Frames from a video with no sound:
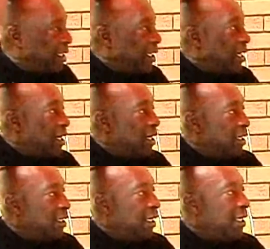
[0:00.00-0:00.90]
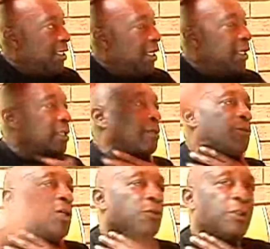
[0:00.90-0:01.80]
and the
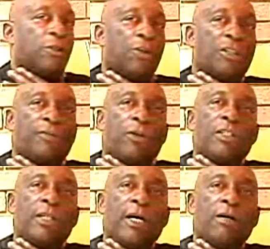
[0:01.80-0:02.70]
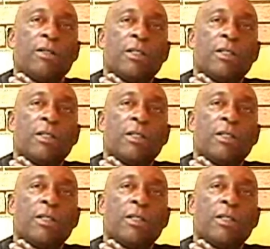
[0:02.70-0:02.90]
one with the hoarse voice now,